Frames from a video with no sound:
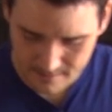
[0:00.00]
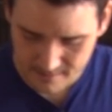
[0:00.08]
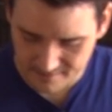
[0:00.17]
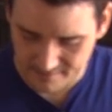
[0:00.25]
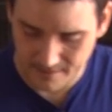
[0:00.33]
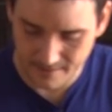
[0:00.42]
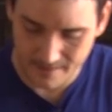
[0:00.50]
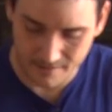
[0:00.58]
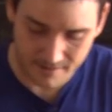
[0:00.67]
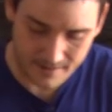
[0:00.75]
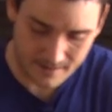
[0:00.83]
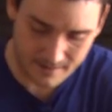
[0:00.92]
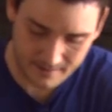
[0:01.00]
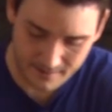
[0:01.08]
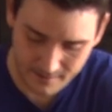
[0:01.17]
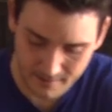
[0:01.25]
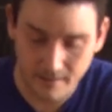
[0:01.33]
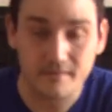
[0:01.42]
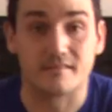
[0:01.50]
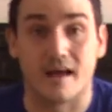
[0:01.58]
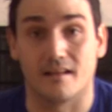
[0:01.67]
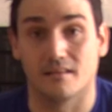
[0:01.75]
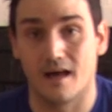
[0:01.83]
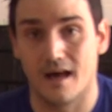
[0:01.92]
Slide that right on there. It's
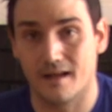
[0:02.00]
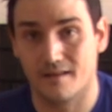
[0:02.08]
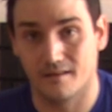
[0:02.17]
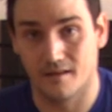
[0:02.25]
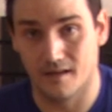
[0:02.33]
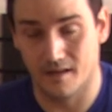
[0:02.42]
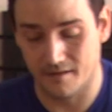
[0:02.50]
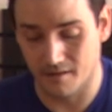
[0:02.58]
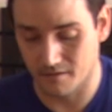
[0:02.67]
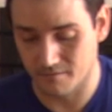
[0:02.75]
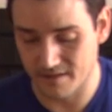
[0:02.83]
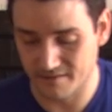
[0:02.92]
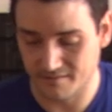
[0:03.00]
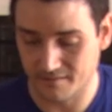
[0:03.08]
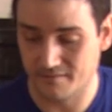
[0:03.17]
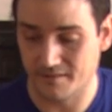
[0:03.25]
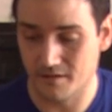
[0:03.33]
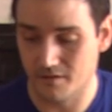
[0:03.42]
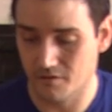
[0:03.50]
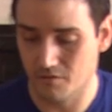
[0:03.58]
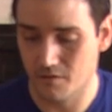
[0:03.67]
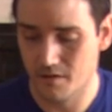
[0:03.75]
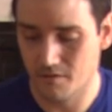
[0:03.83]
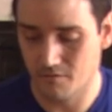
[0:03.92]
got a lock. Another reason to
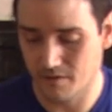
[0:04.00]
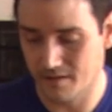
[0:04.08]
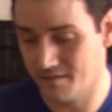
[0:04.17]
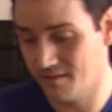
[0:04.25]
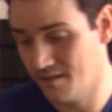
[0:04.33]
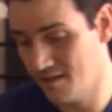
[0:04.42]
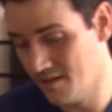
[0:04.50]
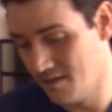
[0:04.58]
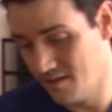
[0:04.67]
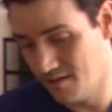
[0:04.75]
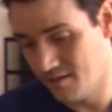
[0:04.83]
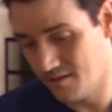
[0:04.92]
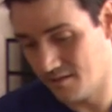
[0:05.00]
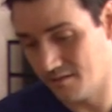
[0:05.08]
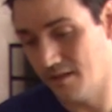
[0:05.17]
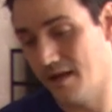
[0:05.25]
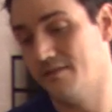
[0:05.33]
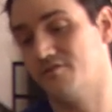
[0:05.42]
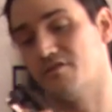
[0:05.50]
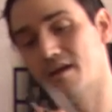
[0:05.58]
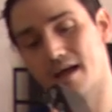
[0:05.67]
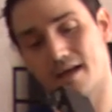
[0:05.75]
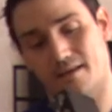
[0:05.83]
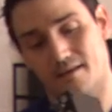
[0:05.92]
go with
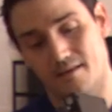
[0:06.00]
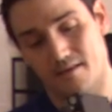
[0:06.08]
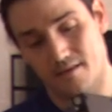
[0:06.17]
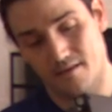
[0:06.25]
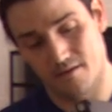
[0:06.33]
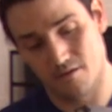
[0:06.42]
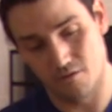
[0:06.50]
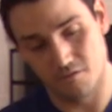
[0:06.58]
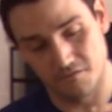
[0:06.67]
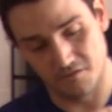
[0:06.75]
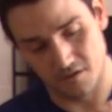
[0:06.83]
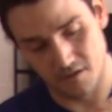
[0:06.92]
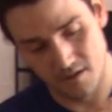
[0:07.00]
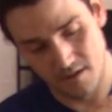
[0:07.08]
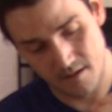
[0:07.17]
Glidetrack over